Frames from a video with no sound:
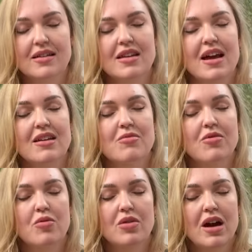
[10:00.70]
Knight
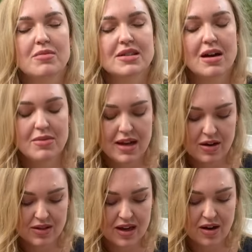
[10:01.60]
of Cups coming
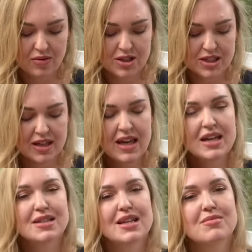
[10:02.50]
out there, which it
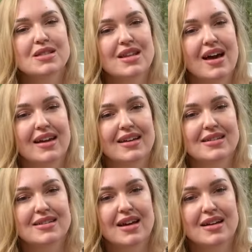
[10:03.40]
seems like
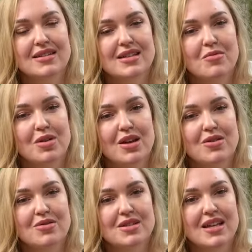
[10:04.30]
it's somebody
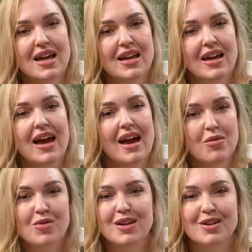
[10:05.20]
who's saying, hey,
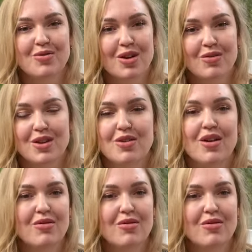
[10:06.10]
I'm willing to work with you.